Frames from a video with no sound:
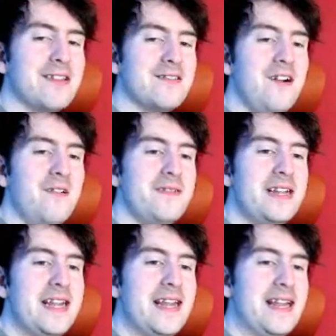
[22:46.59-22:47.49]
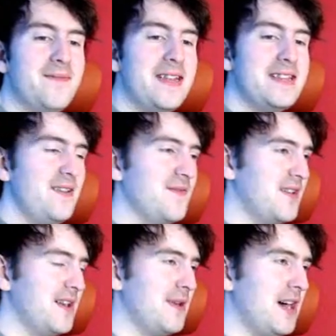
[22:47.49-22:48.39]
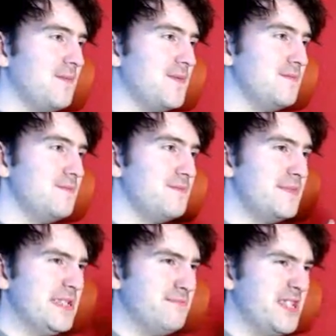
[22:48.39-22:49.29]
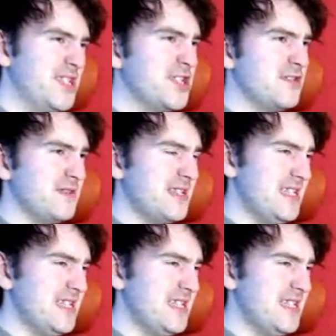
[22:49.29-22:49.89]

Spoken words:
There's not really anything different apart from the shop,